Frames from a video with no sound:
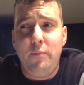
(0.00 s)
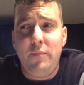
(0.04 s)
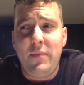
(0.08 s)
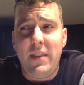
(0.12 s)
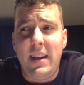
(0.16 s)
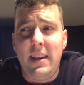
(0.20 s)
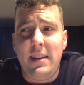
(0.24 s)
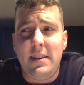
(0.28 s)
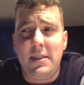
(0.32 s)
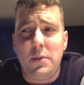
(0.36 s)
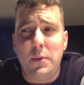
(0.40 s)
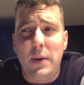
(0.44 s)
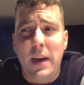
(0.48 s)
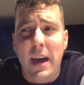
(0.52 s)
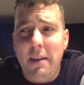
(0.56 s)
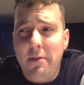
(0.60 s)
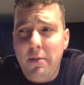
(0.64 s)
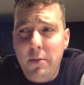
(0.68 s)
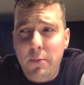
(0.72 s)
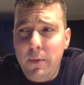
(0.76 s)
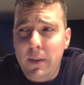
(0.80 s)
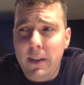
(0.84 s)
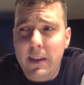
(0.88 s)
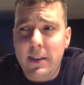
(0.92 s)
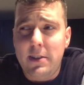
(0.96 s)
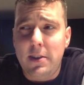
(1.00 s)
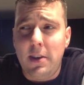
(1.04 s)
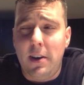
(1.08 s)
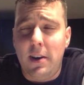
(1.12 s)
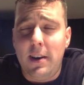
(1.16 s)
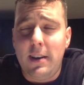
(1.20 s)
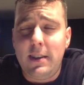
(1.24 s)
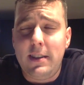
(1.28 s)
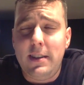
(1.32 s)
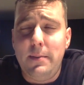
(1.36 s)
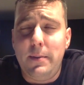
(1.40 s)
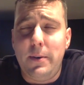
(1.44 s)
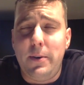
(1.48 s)
And so I haven't really
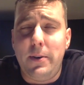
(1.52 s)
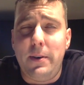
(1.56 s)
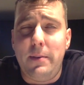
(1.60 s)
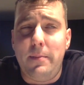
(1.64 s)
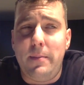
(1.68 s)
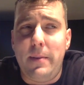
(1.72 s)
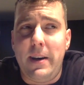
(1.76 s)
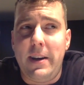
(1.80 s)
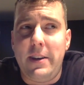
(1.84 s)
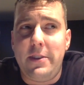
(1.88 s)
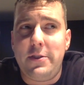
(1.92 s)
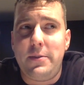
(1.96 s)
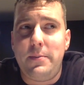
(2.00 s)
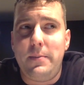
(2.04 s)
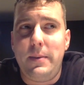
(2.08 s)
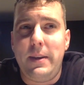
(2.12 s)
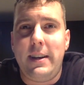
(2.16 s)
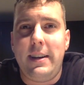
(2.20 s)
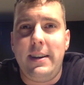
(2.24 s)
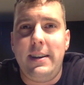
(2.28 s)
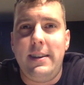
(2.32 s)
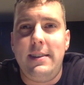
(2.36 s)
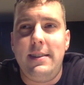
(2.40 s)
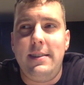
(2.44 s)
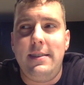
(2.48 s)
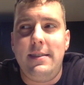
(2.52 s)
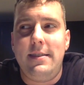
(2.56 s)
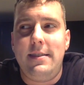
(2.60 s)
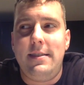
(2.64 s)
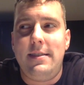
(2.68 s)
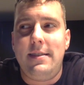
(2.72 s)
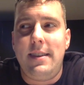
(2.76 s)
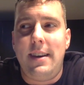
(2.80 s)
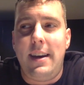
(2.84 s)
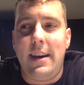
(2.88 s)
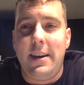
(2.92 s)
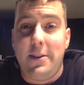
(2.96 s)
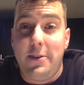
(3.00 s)
talked about it much
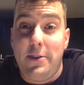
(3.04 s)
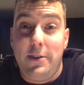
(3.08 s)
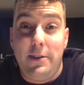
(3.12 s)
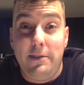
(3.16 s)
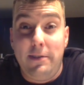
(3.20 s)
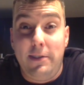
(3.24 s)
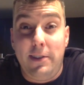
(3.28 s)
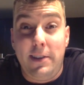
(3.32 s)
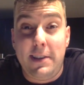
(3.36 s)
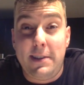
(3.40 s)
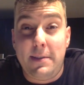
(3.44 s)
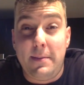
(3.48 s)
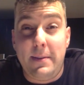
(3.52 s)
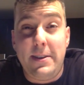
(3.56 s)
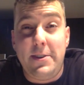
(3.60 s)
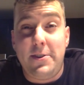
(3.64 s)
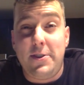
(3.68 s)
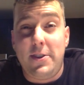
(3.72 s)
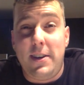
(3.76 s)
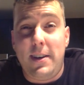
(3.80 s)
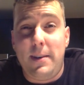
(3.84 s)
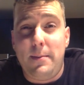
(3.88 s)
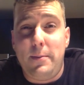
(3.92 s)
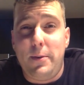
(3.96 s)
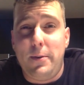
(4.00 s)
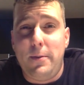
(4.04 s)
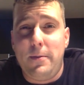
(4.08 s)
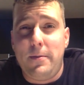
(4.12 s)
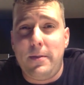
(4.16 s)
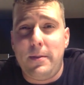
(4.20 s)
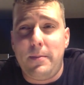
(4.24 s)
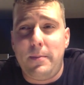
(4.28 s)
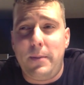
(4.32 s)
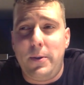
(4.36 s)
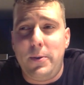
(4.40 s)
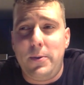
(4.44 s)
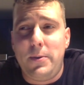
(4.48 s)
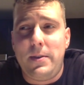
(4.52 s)
because I could have lost my job
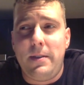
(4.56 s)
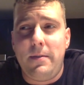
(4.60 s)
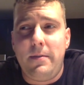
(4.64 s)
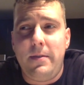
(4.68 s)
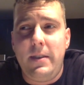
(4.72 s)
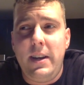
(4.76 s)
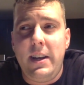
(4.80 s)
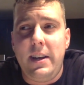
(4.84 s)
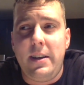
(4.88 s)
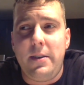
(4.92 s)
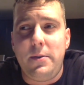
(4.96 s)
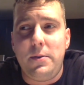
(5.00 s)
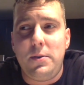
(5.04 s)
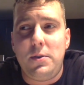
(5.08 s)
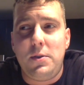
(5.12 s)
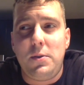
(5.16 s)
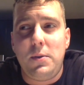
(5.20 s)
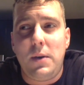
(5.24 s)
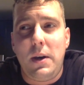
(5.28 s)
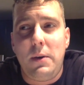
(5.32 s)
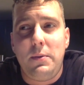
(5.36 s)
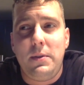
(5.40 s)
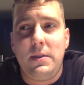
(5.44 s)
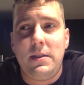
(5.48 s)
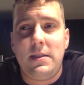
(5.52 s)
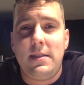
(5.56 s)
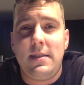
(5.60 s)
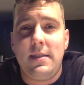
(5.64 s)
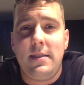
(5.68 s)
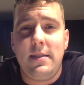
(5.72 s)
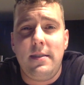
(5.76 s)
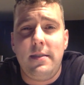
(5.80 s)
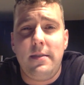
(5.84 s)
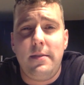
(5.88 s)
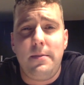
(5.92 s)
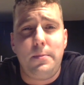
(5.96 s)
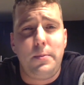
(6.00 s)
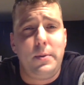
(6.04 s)
over posting videos. So I was
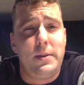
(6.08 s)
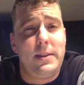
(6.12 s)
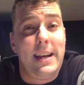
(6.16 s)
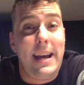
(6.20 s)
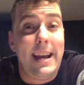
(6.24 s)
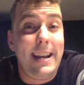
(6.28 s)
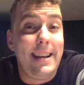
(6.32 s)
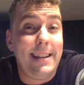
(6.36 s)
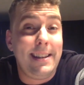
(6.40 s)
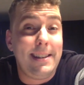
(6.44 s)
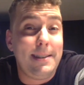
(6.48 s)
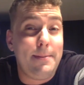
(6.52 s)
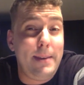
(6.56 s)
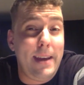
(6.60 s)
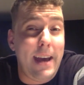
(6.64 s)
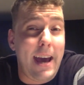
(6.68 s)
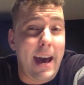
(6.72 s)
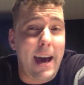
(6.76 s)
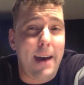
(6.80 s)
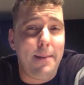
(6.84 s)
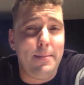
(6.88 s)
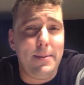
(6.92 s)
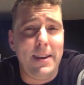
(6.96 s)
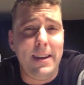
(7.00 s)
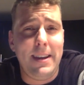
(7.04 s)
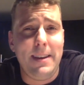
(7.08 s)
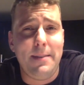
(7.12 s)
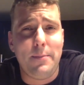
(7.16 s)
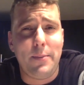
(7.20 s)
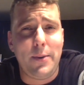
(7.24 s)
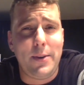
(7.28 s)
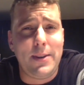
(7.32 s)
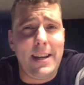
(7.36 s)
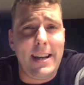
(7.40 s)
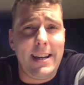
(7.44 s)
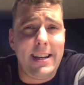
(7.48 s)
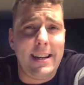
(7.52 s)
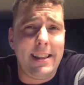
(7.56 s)
pretending to be happy and
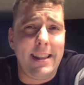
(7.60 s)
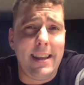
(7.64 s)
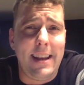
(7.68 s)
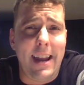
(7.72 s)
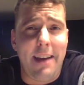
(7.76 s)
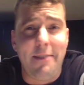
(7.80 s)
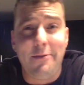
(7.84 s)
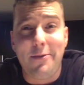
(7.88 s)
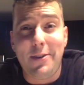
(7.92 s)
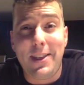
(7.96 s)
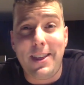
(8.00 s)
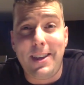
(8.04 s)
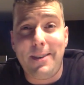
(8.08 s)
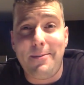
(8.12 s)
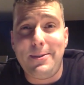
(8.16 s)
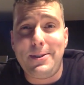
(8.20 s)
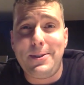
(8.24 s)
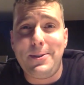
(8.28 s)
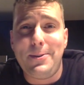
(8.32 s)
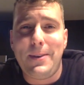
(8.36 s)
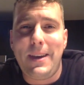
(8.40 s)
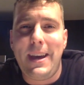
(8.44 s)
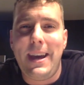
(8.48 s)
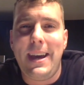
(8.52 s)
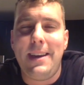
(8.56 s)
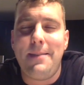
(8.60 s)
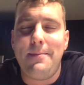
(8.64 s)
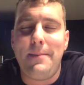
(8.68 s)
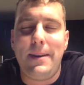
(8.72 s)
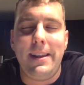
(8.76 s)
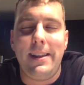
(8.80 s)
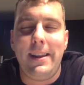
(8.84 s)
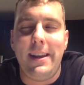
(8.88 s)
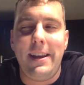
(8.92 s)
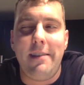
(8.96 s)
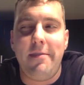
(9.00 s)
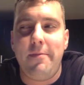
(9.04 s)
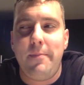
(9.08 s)
pretending that everything was okay in my
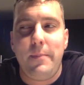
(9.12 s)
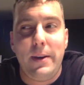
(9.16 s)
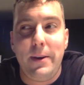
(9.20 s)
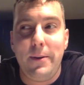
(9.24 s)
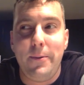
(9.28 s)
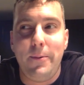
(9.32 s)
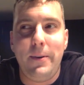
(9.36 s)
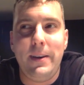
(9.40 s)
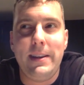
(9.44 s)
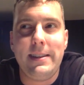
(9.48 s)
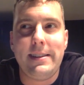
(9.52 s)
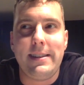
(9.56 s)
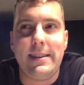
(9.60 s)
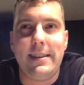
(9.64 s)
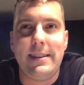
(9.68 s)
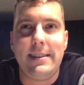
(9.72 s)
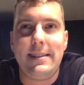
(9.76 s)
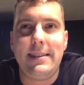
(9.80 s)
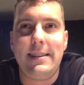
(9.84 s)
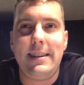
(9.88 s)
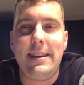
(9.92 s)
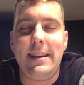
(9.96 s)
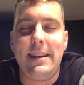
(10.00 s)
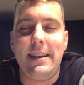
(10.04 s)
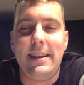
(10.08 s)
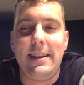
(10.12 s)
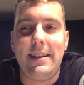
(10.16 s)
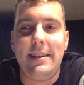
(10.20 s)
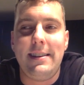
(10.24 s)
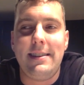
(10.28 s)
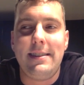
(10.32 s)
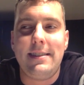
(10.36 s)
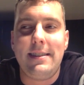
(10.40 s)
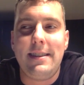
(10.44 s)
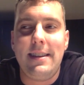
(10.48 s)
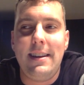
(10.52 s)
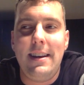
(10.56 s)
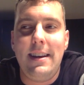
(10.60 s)
life, but it wasn't. And